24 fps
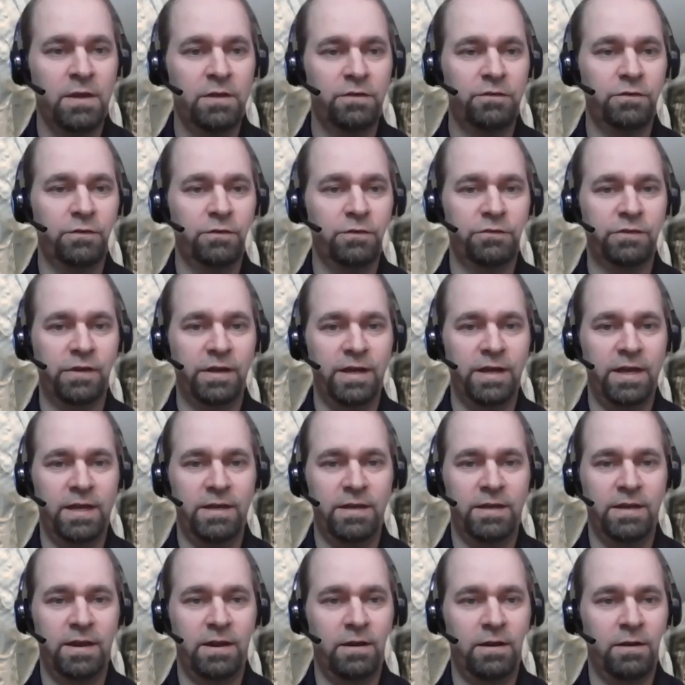So Cyan
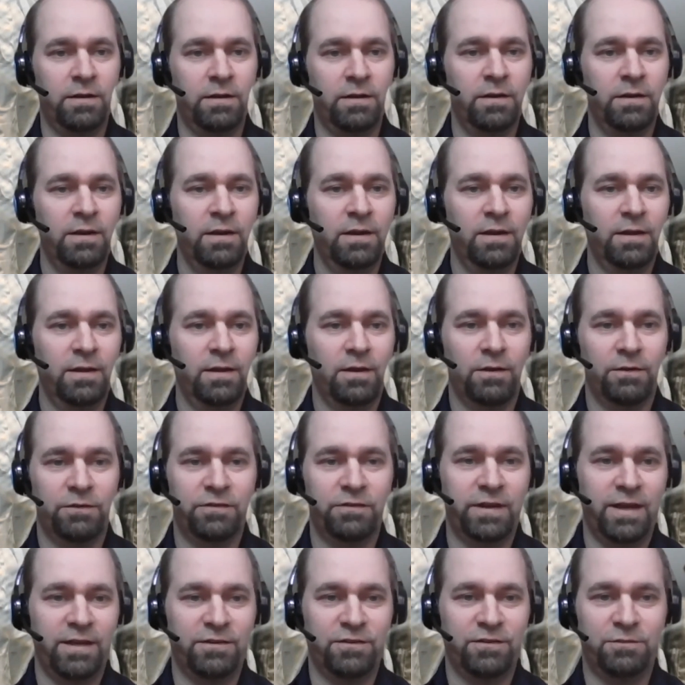and Aaron, oh,
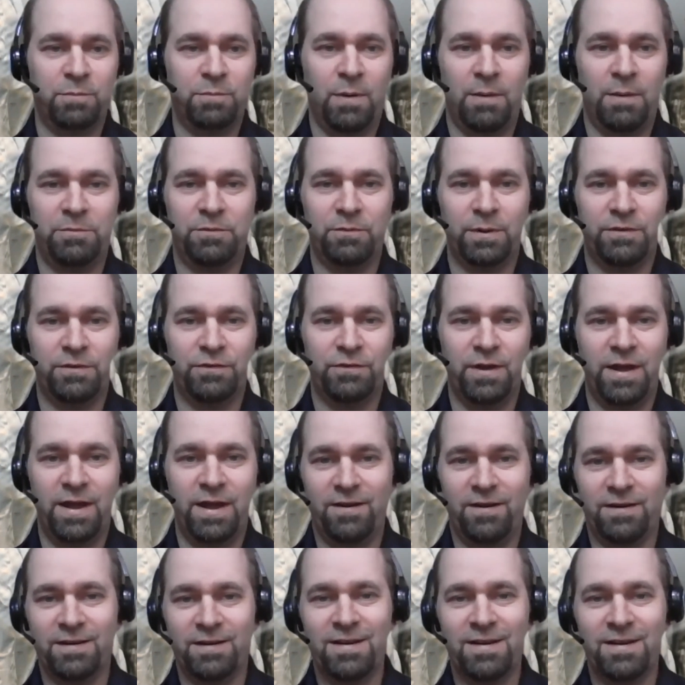Cyan just popped away. So
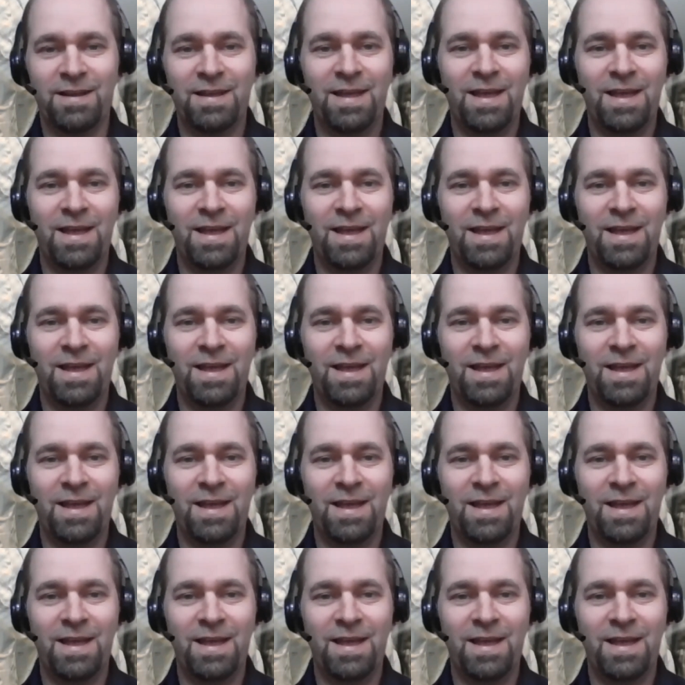Aaron,